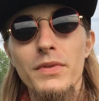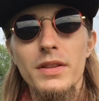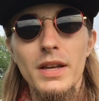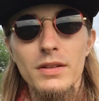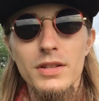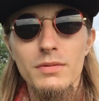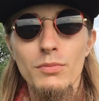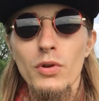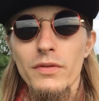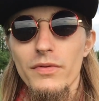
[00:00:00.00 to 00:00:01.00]
and that's
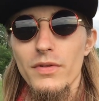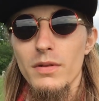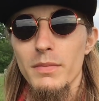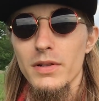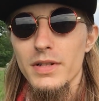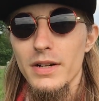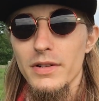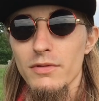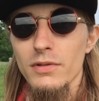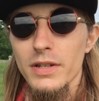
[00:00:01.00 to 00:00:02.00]
more of a
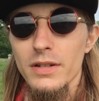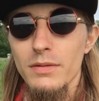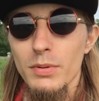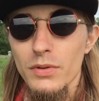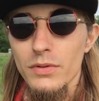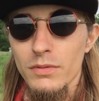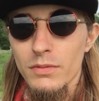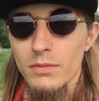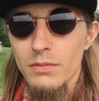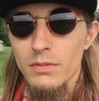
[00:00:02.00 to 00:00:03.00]
military-related building,
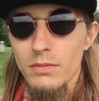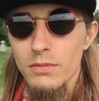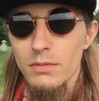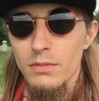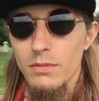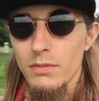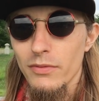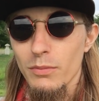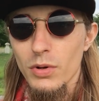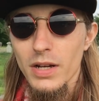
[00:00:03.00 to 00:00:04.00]

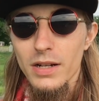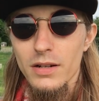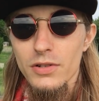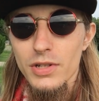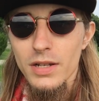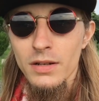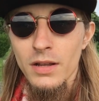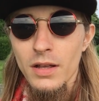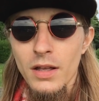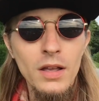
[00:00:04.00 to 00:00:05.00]
from what I can understand.
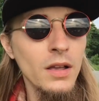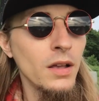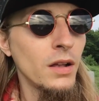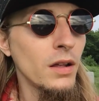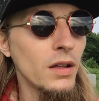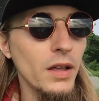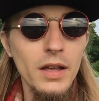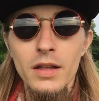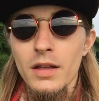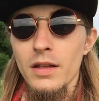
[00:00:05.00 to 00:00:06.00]

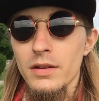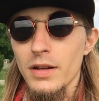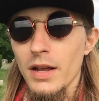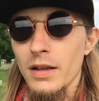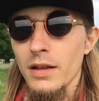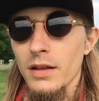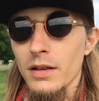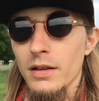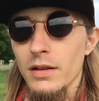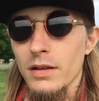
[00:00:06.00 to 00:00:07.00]
And, yeah.
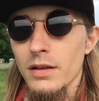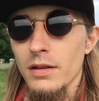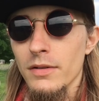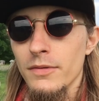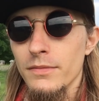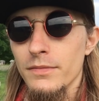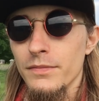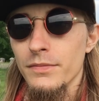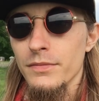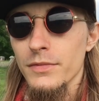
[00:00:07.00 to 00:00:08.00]

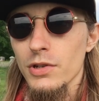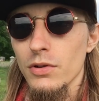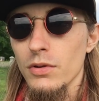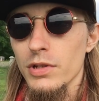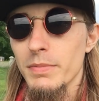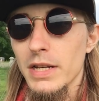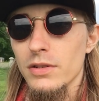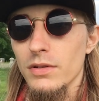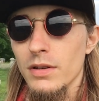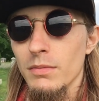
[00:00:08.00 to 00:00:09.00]
So it's
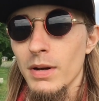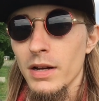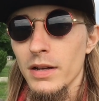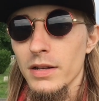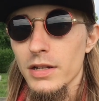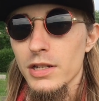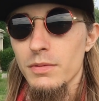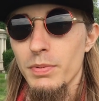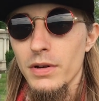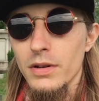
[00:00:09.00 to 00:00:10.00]
basically my
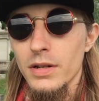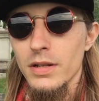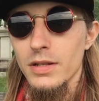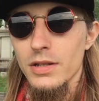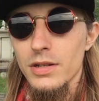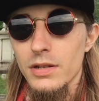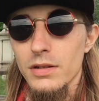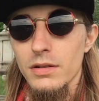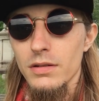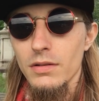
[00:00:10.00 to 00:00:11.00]

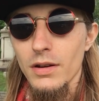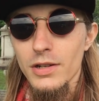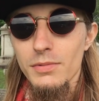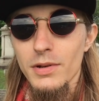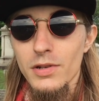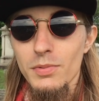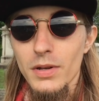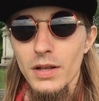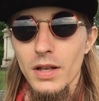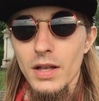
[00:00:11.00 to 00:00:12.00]
experience, not experience, but